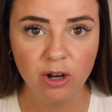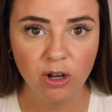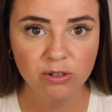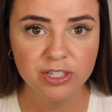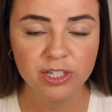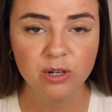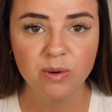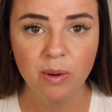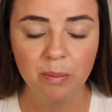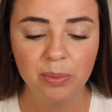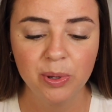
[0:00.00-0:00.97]
also
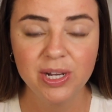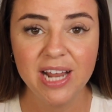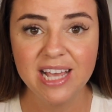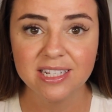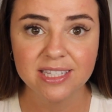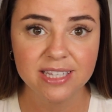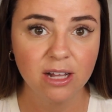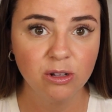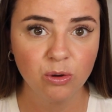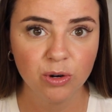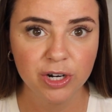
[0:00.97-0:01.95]
put a
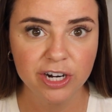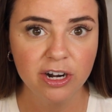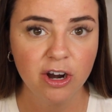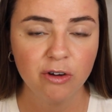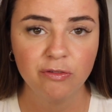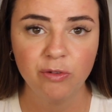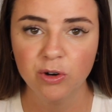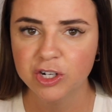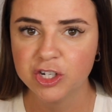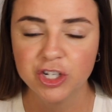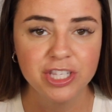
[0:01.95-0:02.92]
sell order
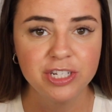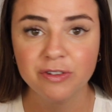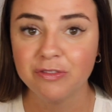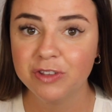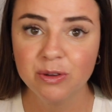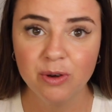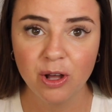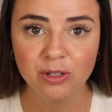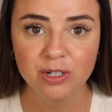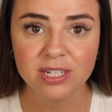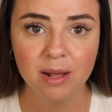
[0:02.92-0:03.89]
for just a few
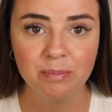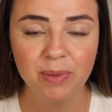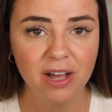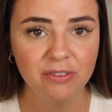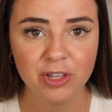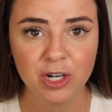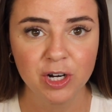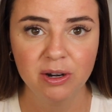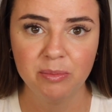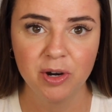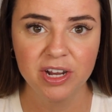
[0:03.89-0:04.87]
dollars above the
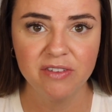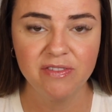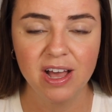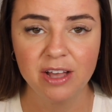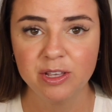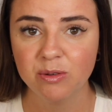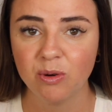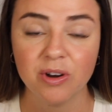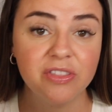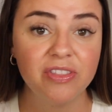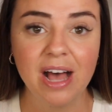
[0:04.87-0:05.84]
current market value
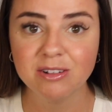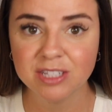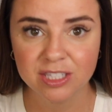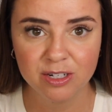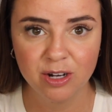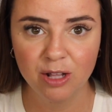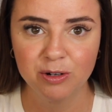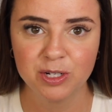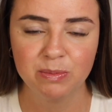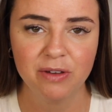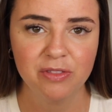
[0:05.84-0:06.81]
or thousands of dollars
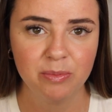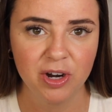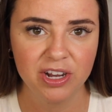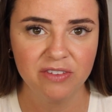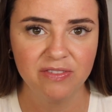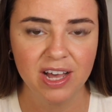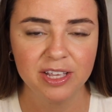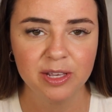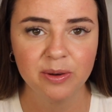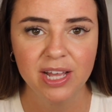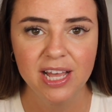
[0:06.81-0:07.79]
above the market
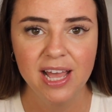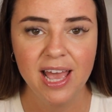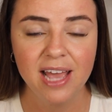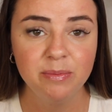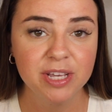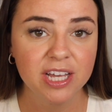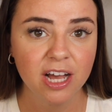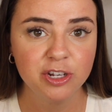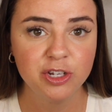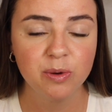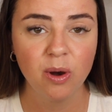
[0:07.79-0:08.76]
value. And
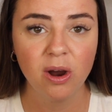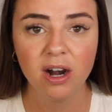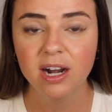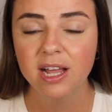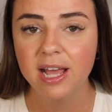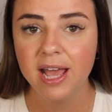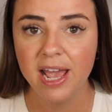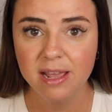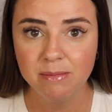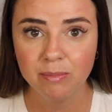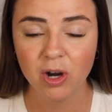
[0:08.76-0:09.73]
because you are
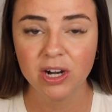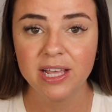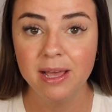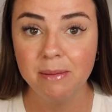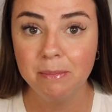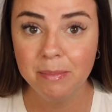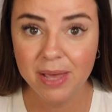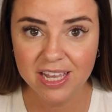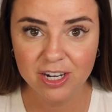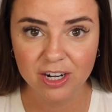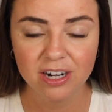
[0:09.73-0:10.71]
a market
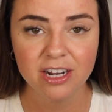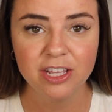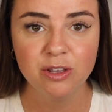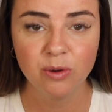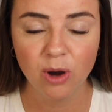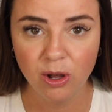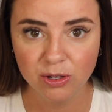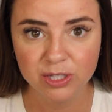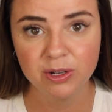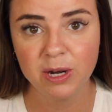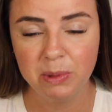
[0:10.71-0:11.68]
maker, you're
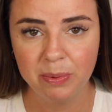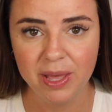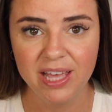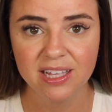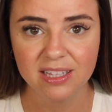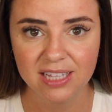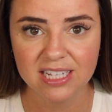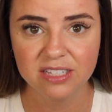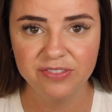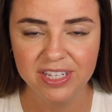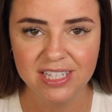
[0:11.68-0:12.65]
also going to be paying
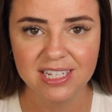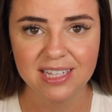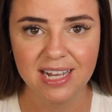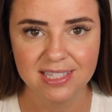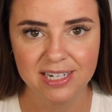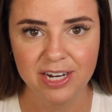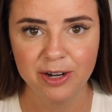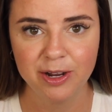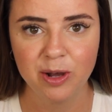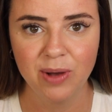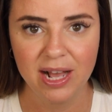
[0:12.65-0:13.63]
less fees in that
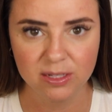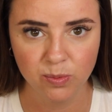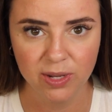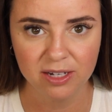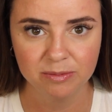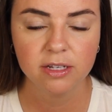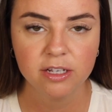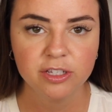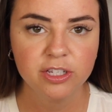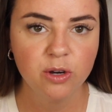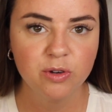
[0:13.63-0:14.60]
scenario as well.
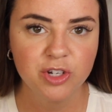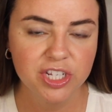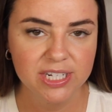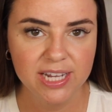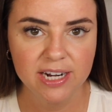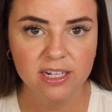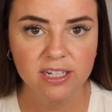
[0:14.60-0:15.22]
So just to kind of